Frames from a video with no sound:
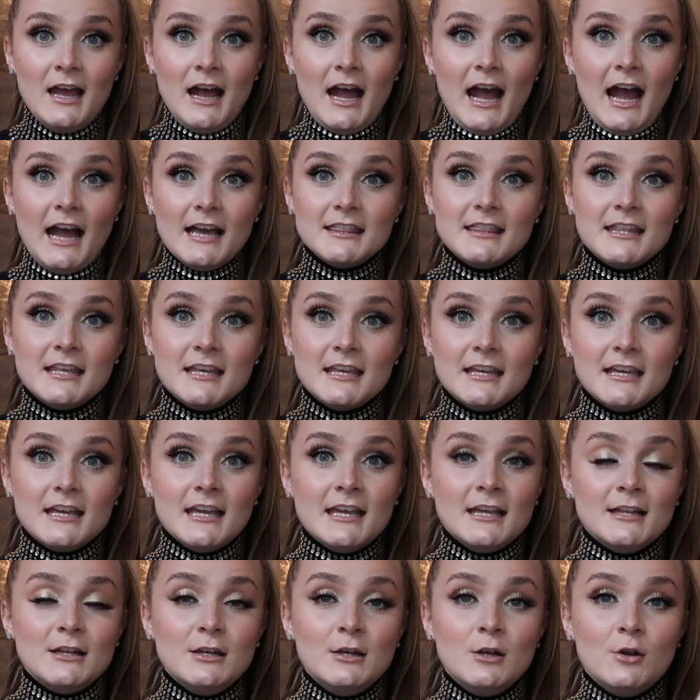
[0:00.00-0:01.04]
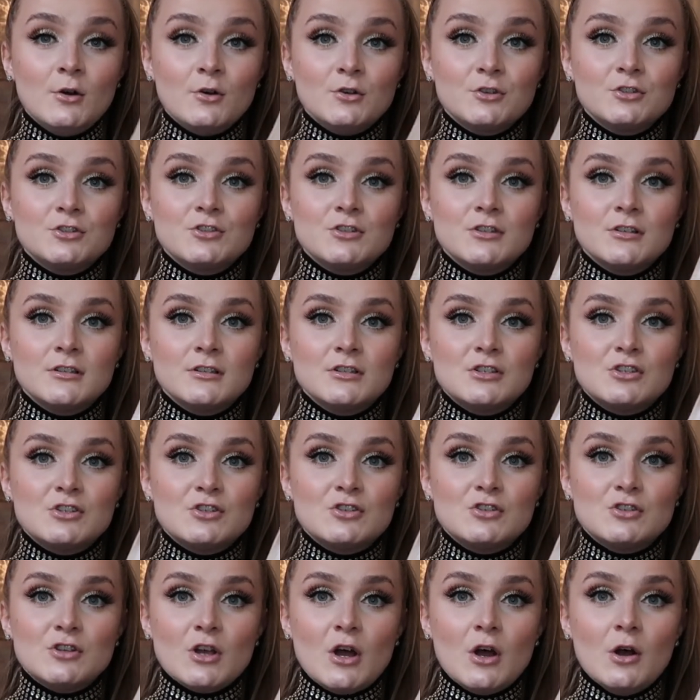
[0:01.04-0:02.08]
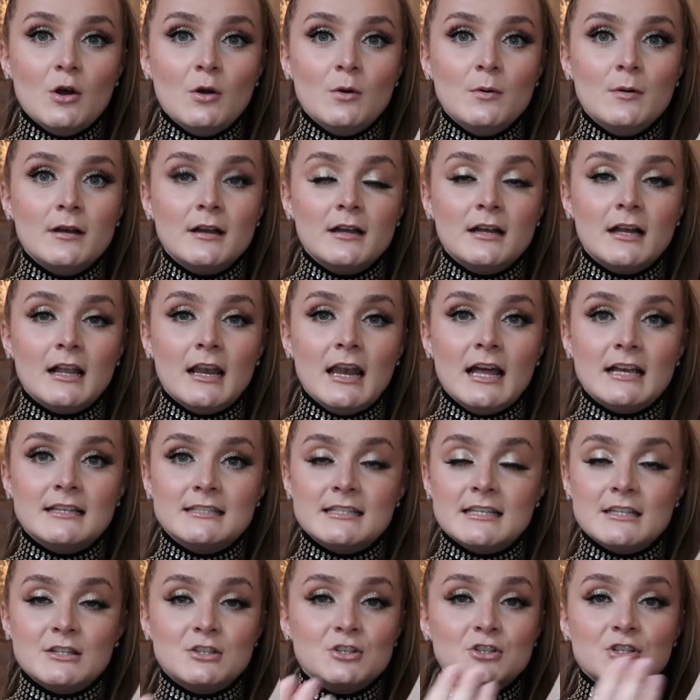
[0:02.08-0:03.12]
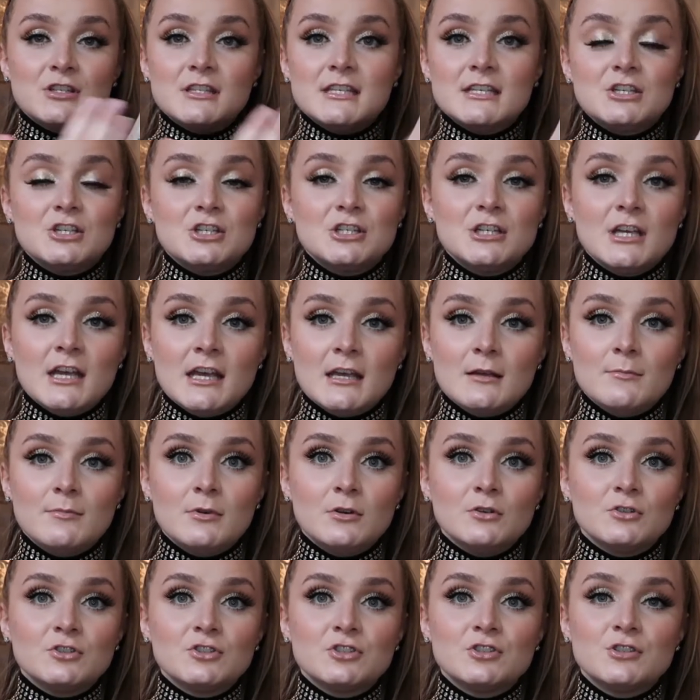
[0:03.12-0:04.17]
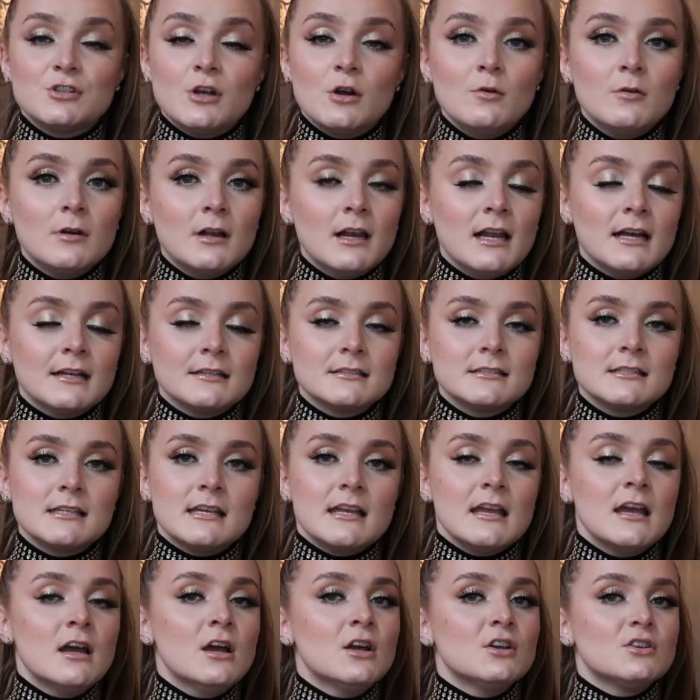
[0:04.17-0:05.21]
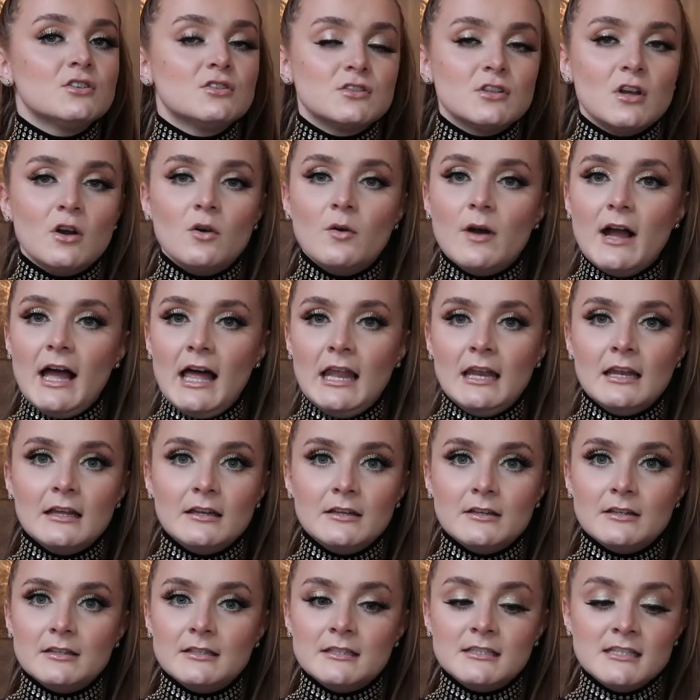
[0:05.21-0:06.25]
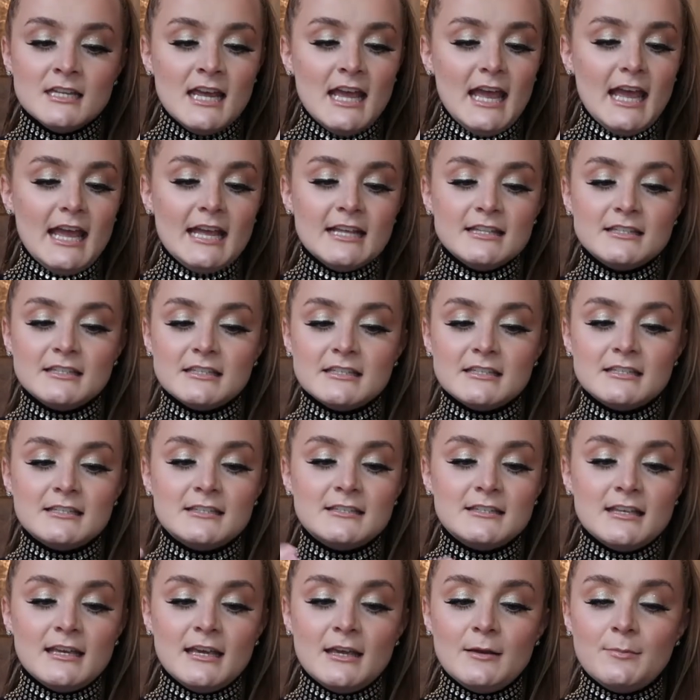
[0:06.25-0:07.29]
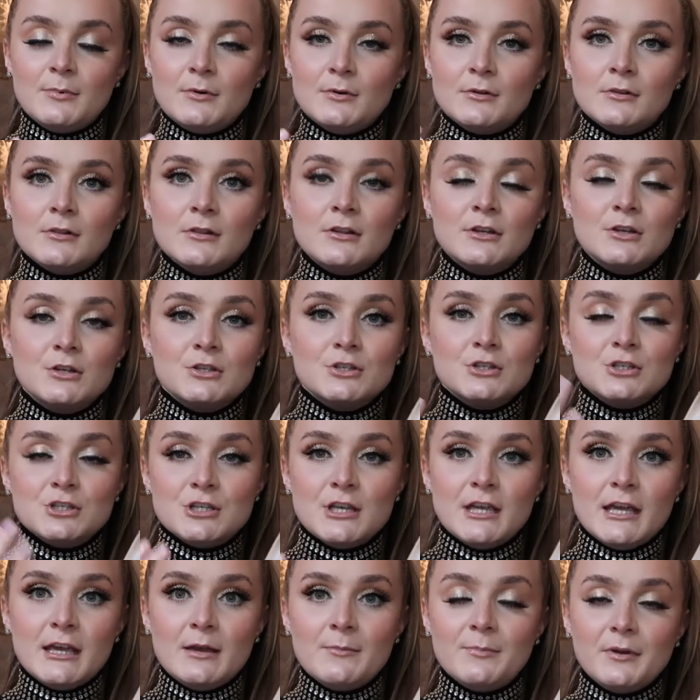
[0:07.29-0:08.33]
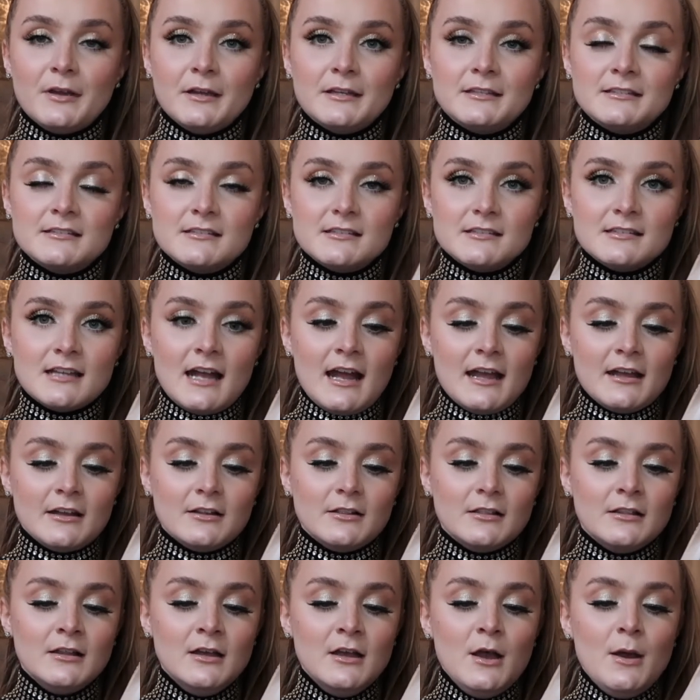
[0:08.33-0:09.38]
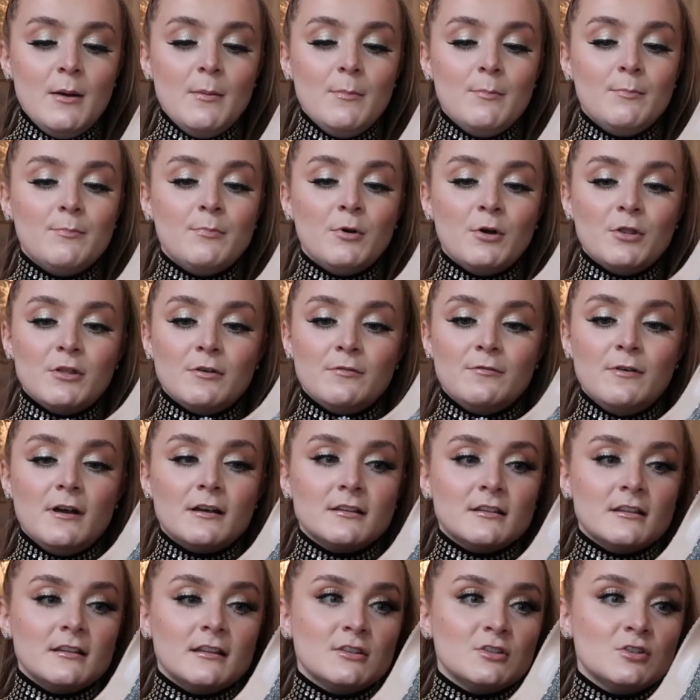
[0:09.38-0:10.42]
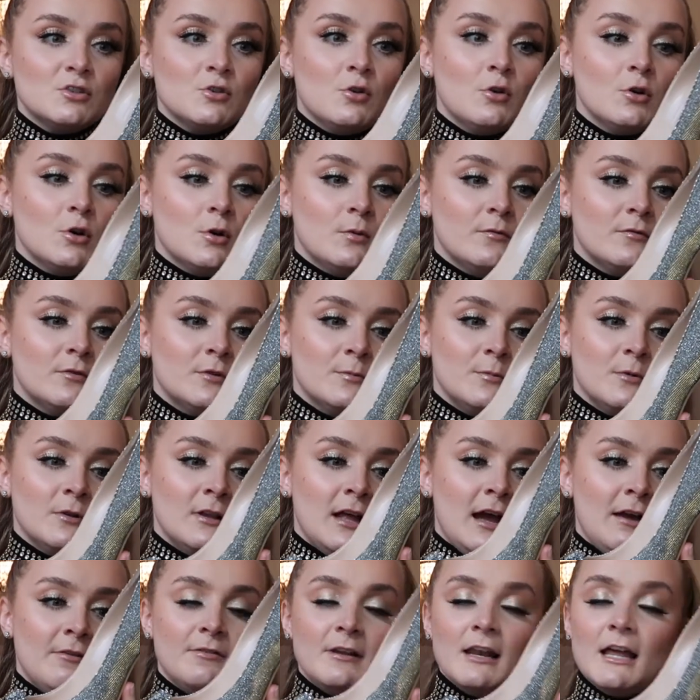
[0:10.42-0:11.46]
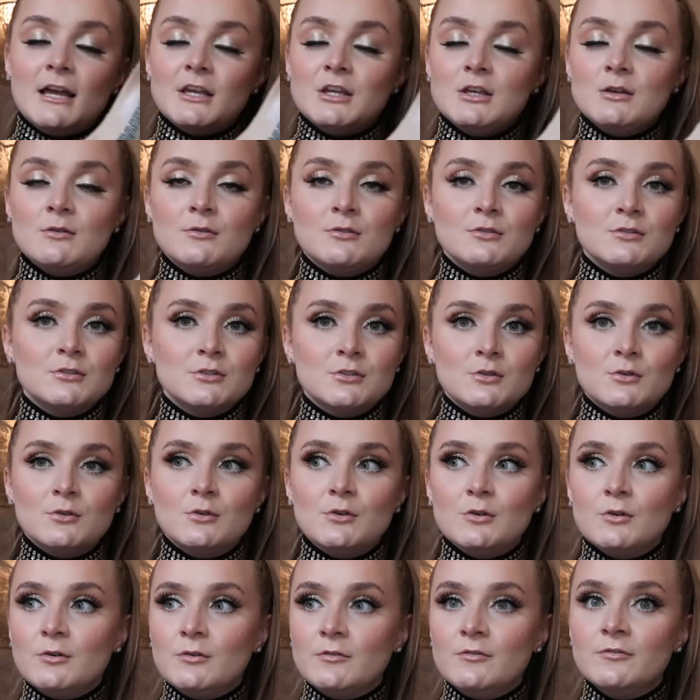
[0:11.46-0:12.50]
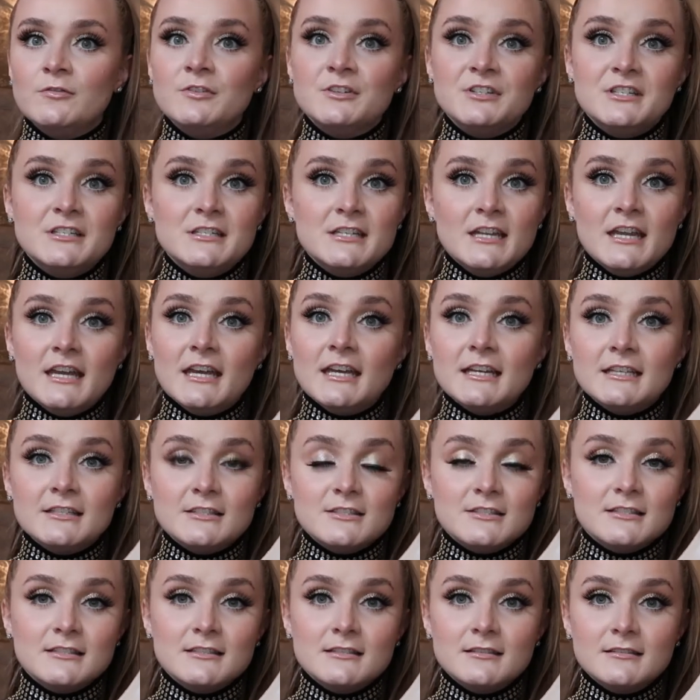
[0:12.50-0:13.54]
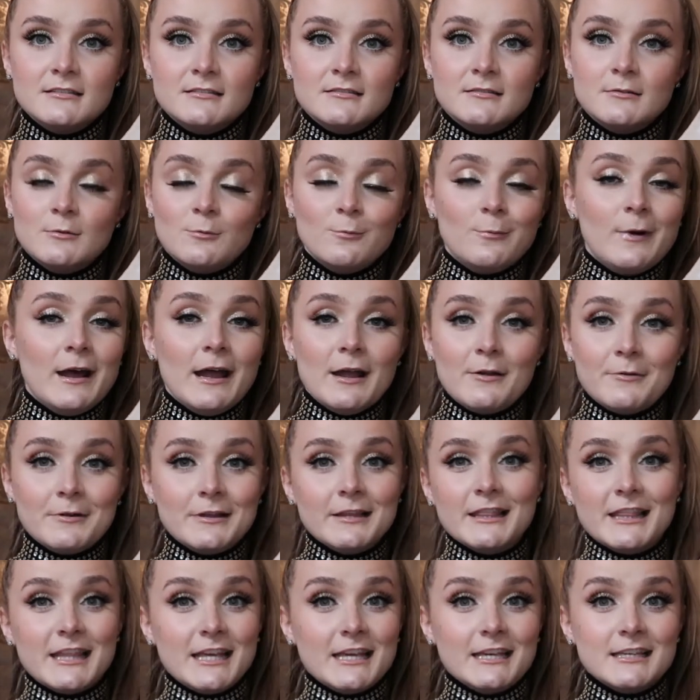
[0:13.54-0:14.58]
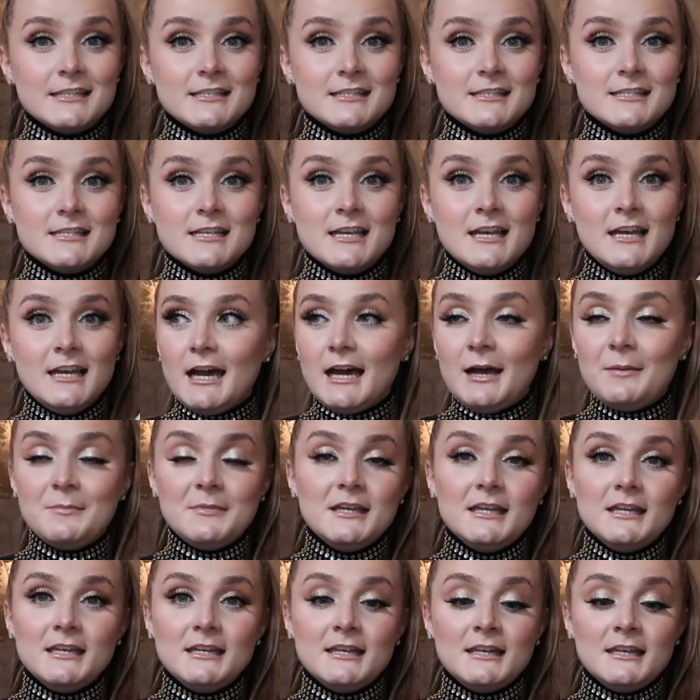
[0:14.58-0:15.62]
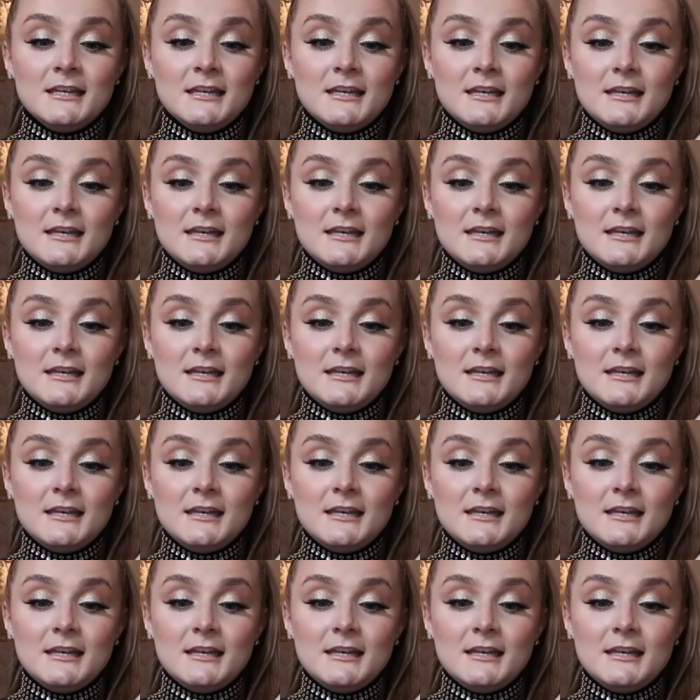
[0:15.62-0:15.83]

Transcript: I think it looks so classy. Just this shape looks so classy, so elegant. It's a staple shape and style, but the fact that they're so comfortable, I feel like you could go for days wearing these. I mean,